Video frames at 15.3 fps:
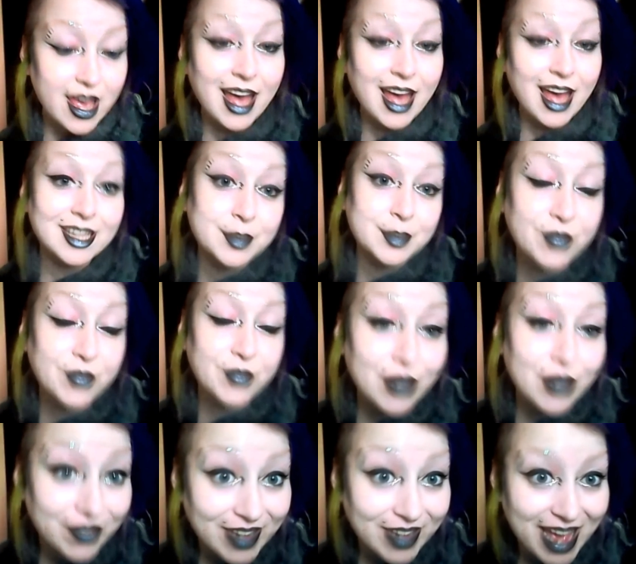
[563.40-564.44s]
And before
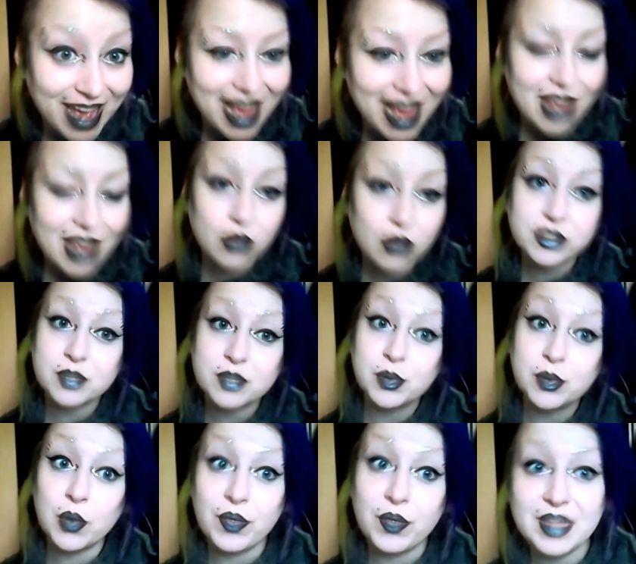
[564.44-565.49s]
I forget, I also
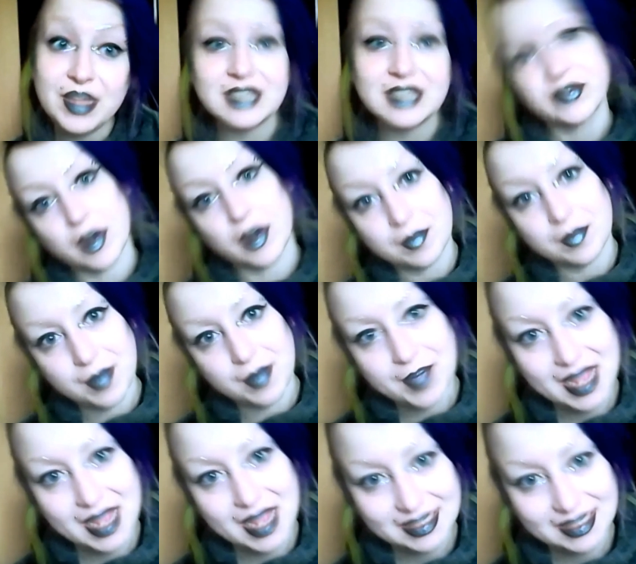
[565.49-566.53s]
bought this from
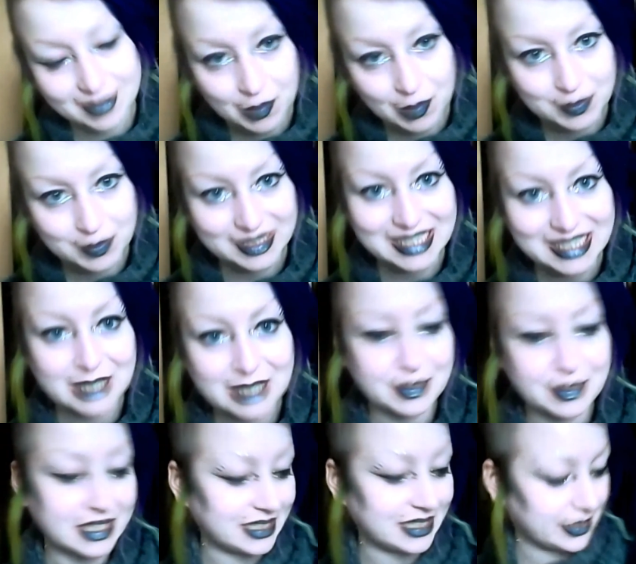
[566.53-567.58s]
PS Composites,
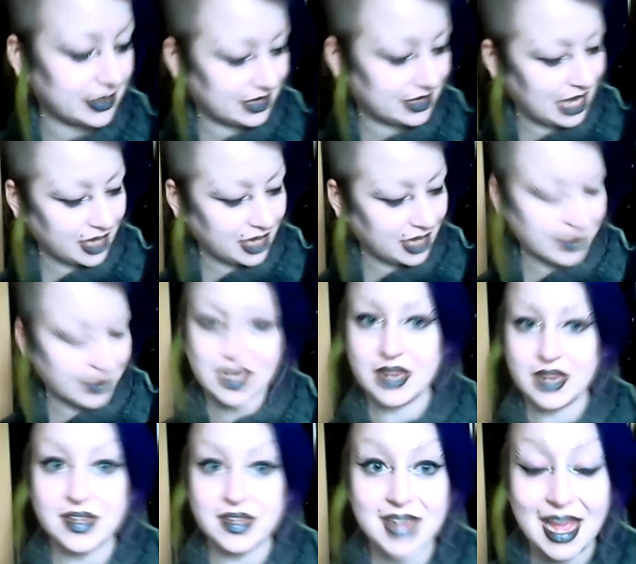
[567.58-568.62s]
because they were saying at the
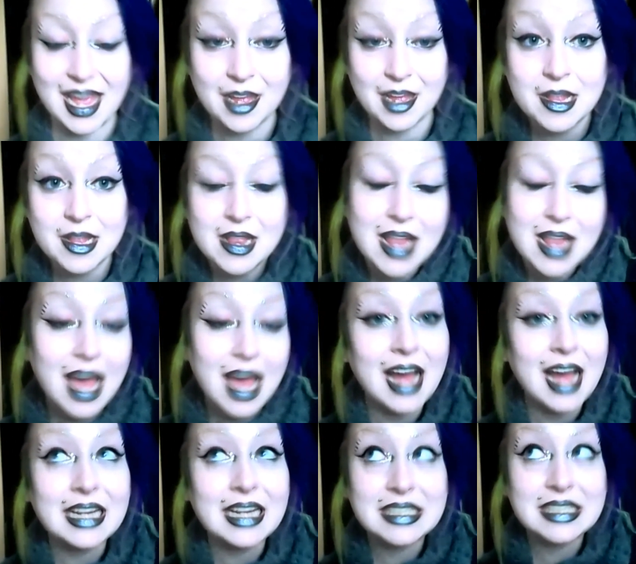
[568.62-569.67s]
end of the day.
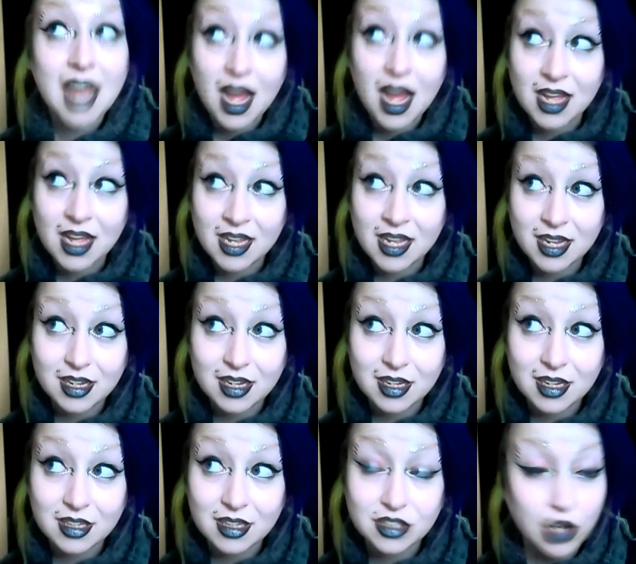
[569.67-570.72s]
And I
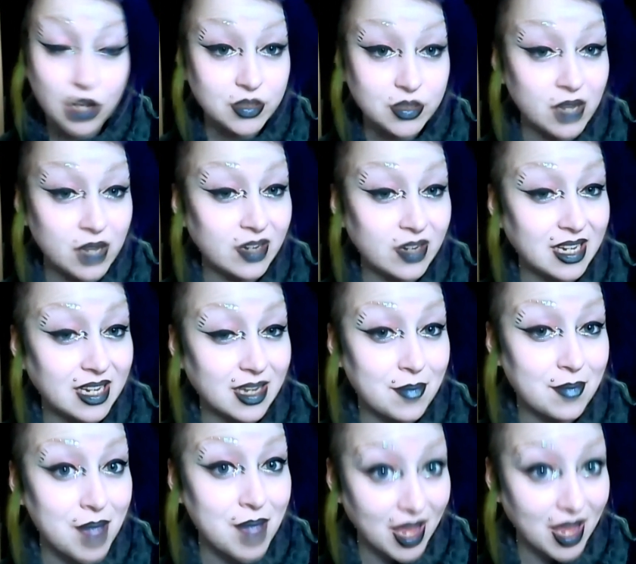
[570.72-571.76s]
don't have any
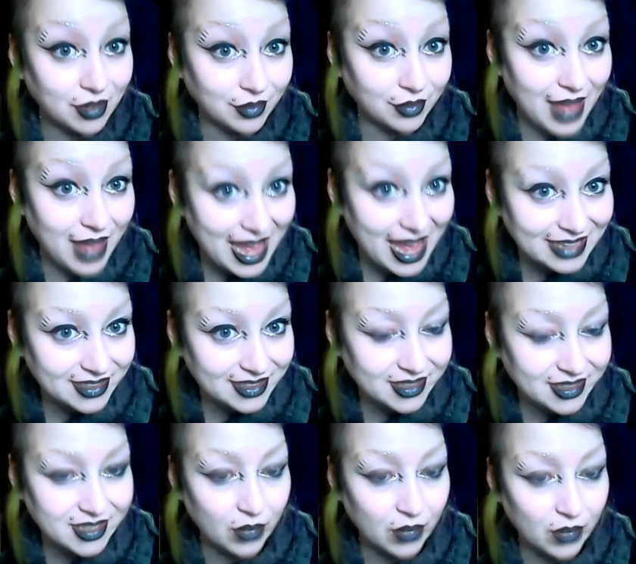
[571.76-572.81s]
male
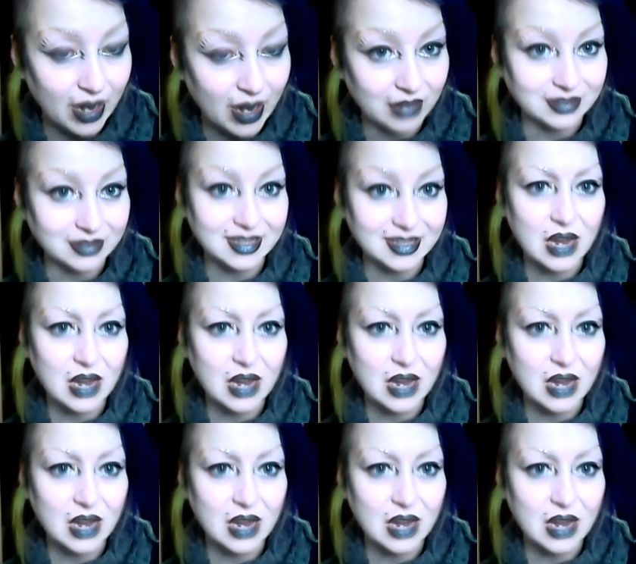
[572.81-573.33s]
heads around.